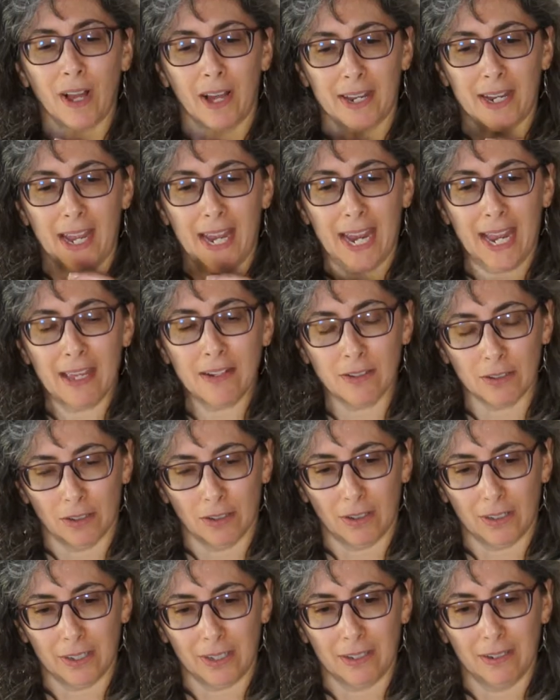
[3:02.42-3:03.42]
got a handle
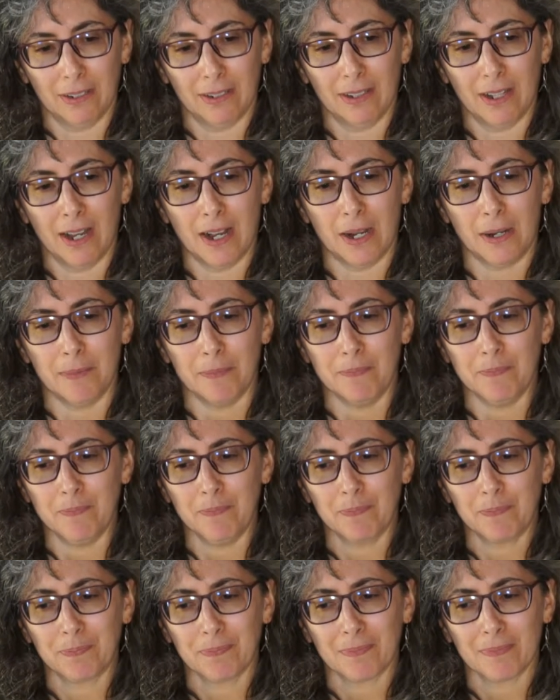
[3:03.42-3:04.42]
on it, um,
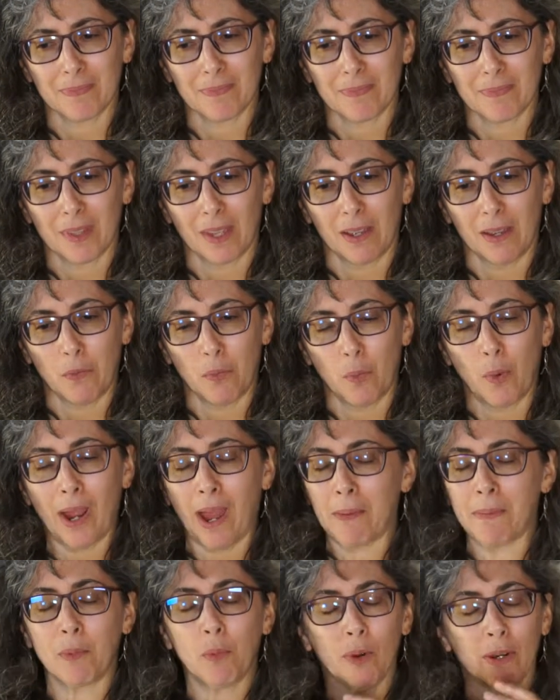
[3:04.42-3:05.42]
wh
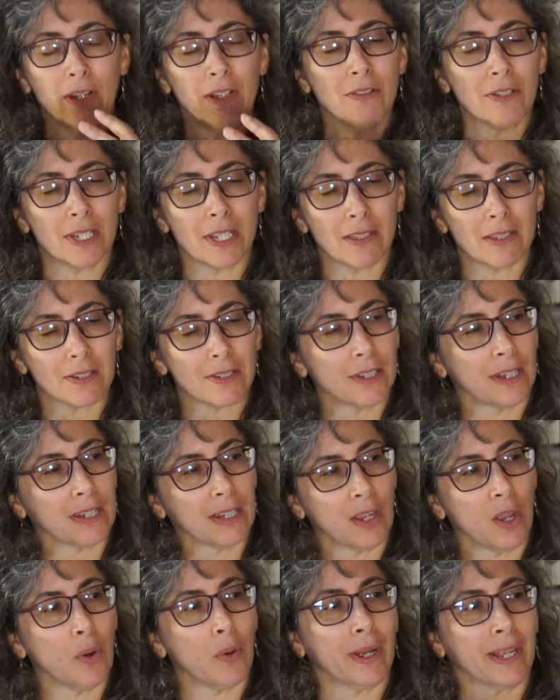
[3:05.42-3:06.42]
where do you see the study
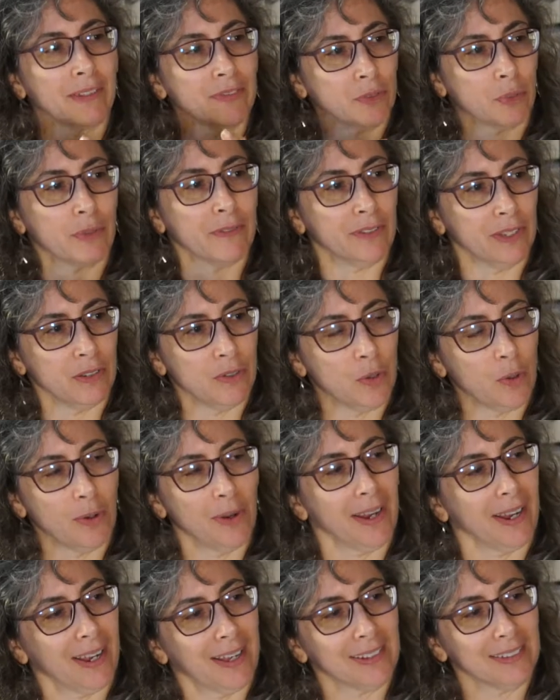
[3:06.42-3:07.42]
going, sort of in your
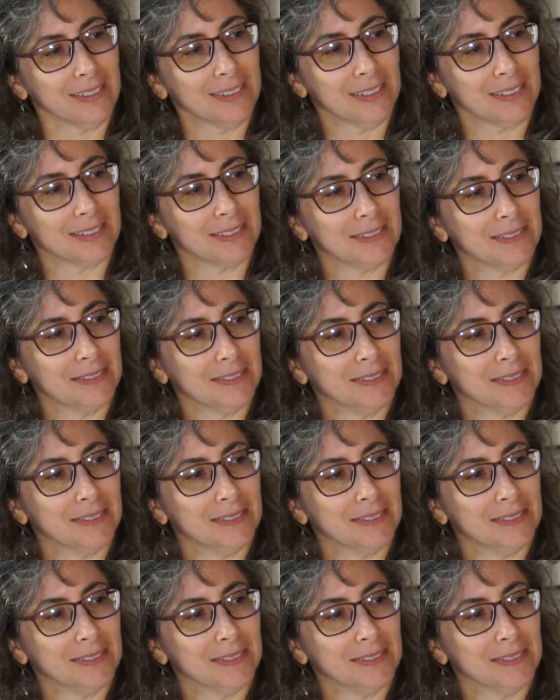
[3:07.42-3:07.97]
hands?